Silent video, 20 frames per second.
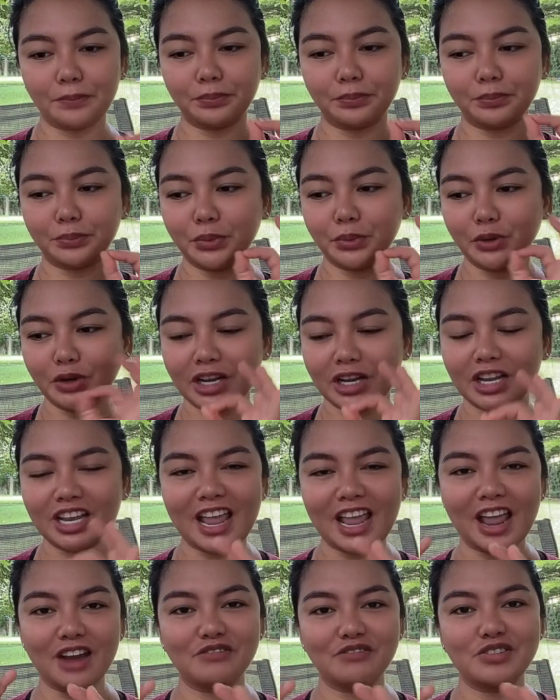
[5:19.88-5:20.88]
putting
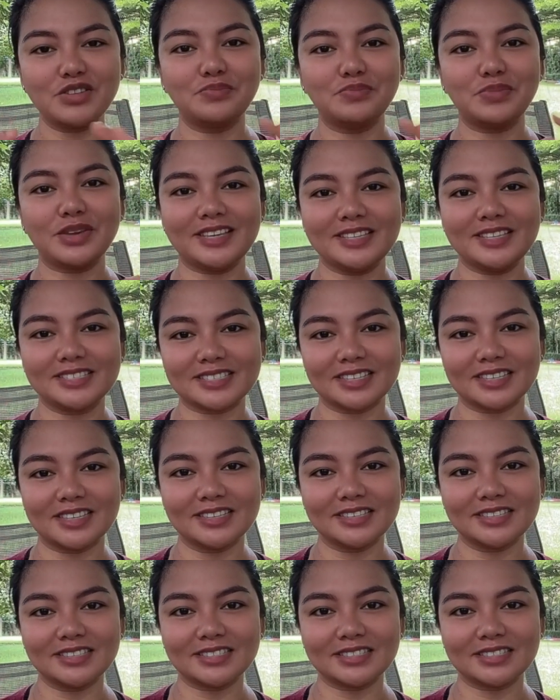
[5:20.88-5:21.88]
every
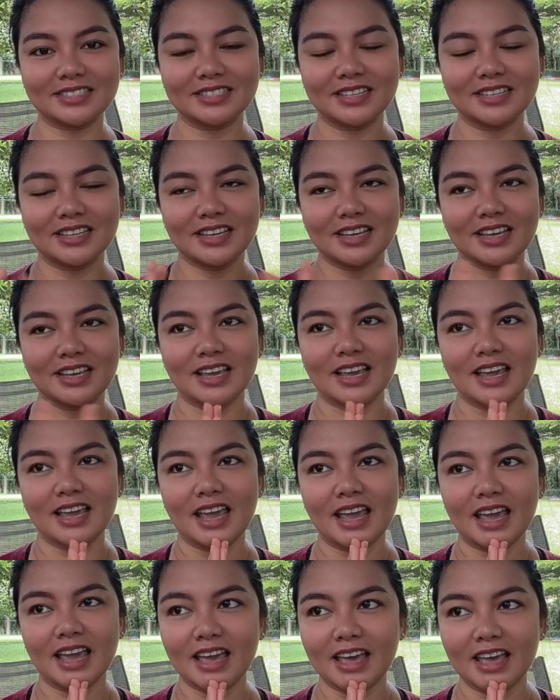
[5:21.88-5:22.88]
pieces,
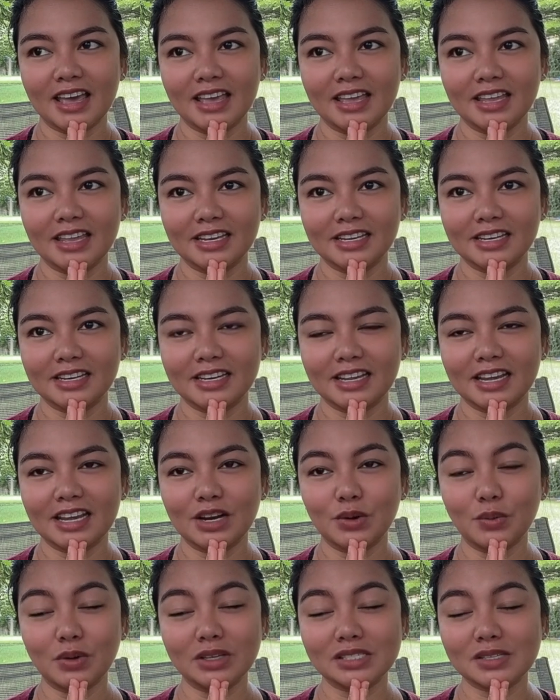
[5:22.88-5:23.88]
and
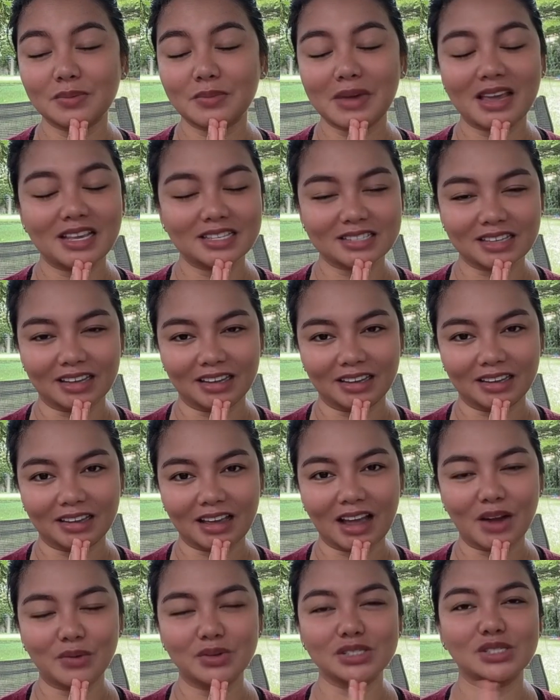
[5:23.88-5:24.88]
it was amazing.
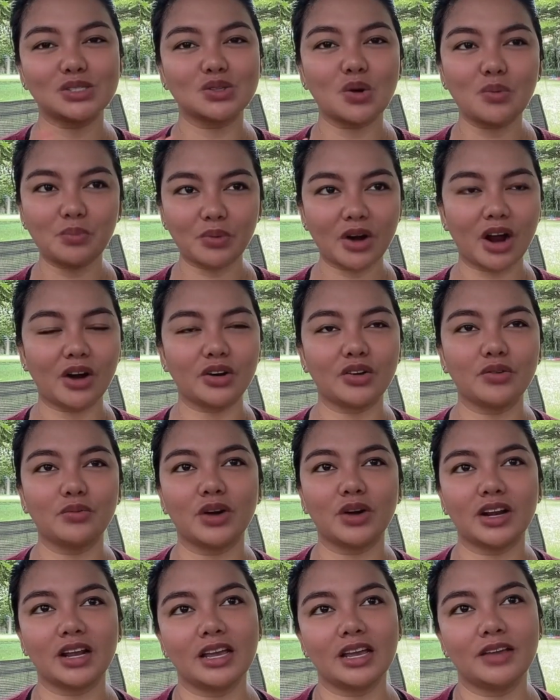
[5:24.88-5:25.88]
I was so proud of
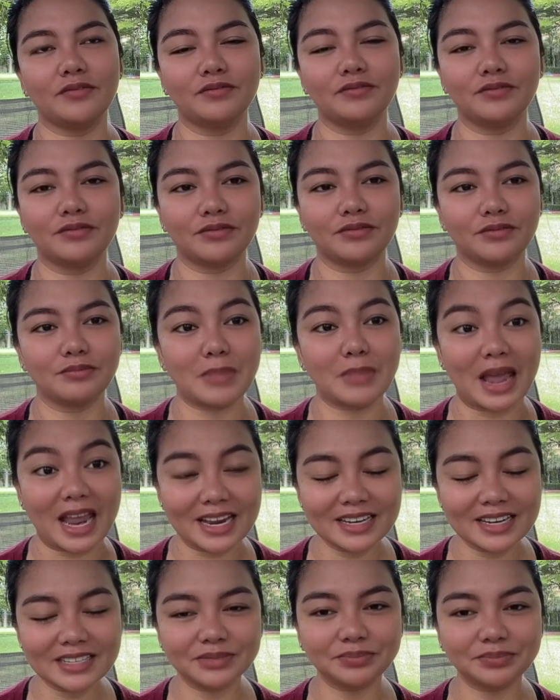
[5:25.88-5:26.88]
what I
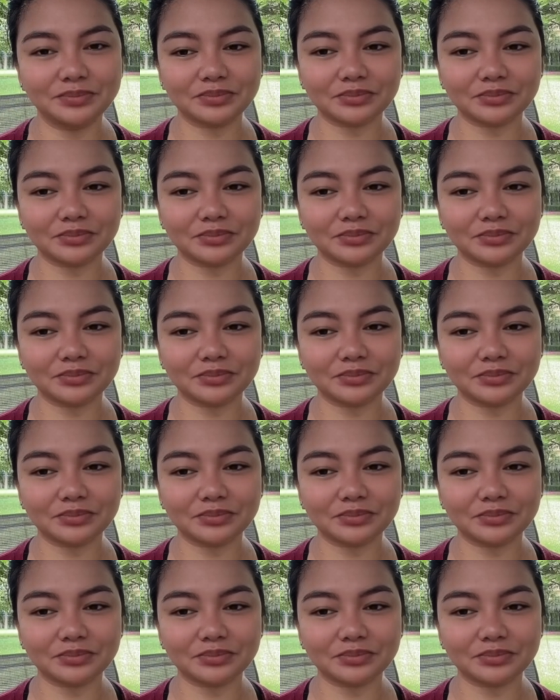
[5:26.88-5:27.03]
made.